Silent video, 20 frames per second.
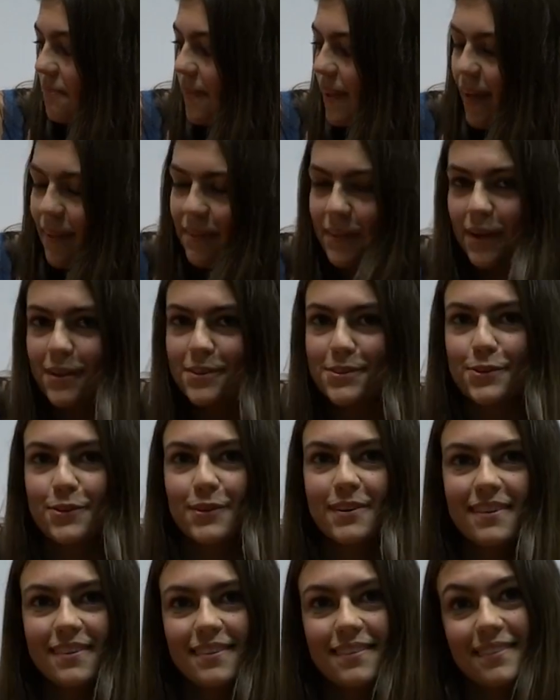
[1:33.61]
And that's
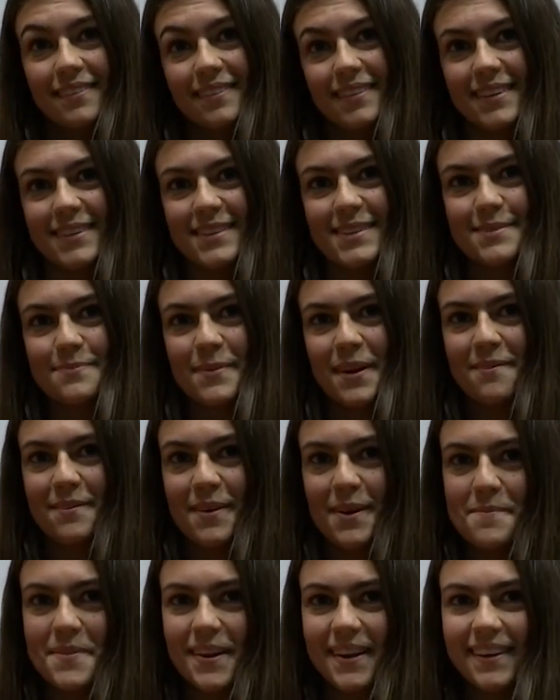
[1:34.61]
all. This is my
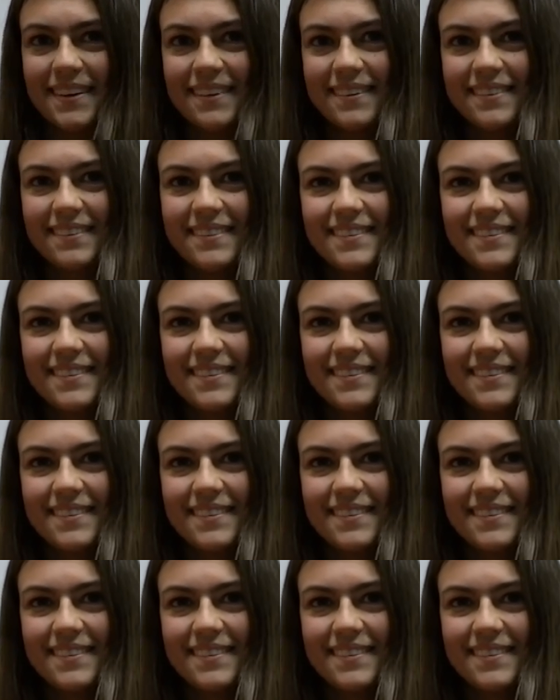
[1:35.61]
family.